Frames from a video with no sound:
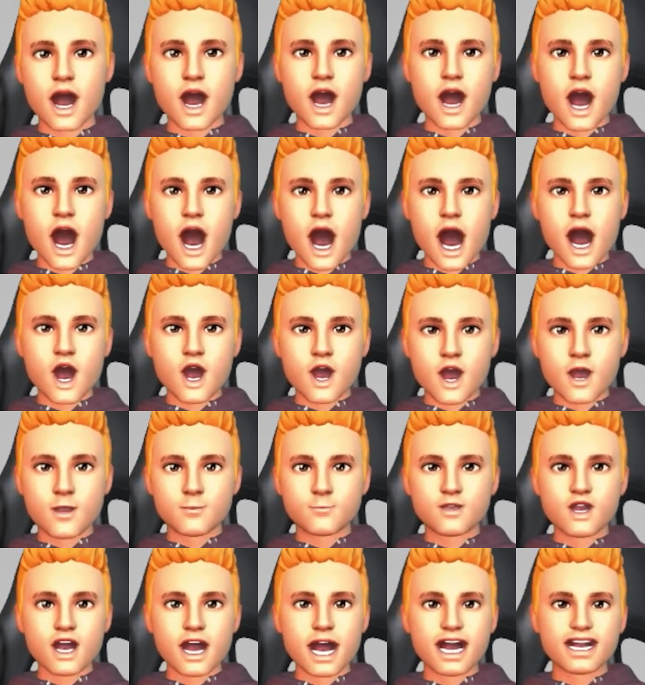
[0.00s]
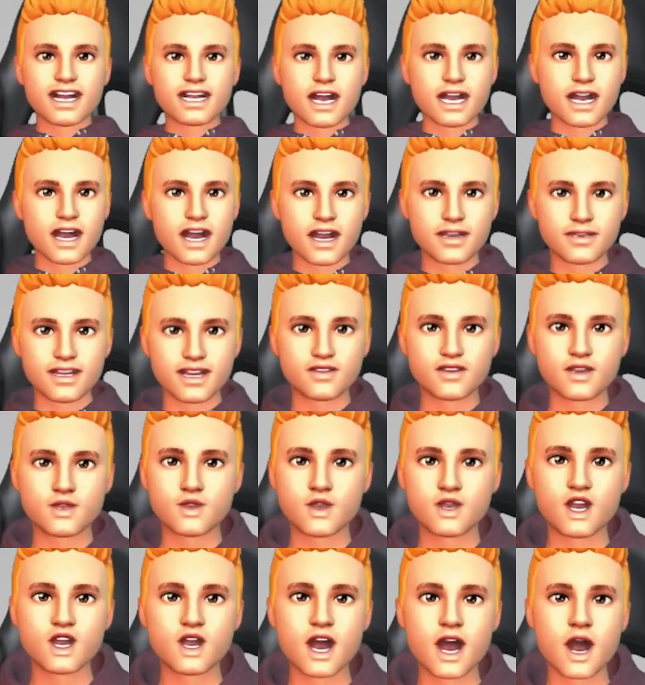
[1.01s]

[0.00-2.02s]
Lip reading: I hope you guys like this video.